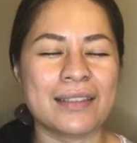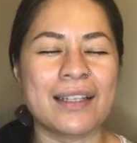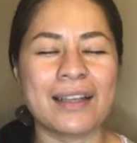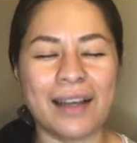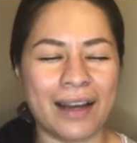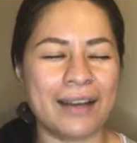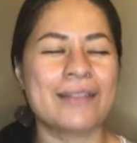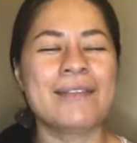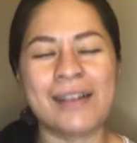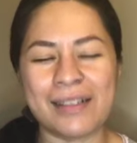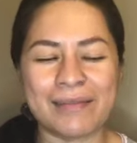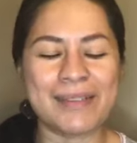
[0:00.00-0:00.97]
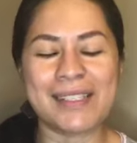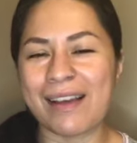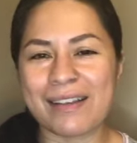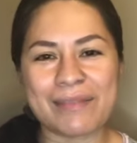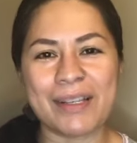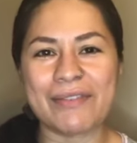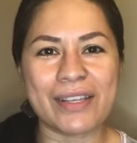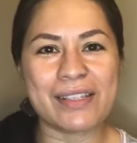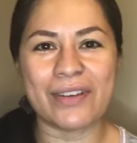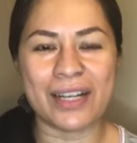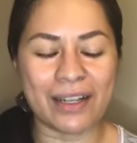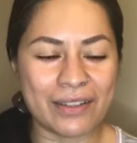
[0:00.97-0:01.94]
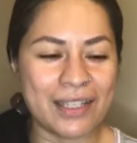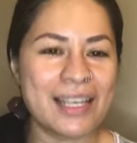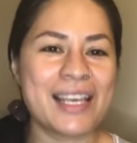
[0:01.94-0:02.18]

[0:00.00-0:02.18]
Like, I don't want to massage my face right now.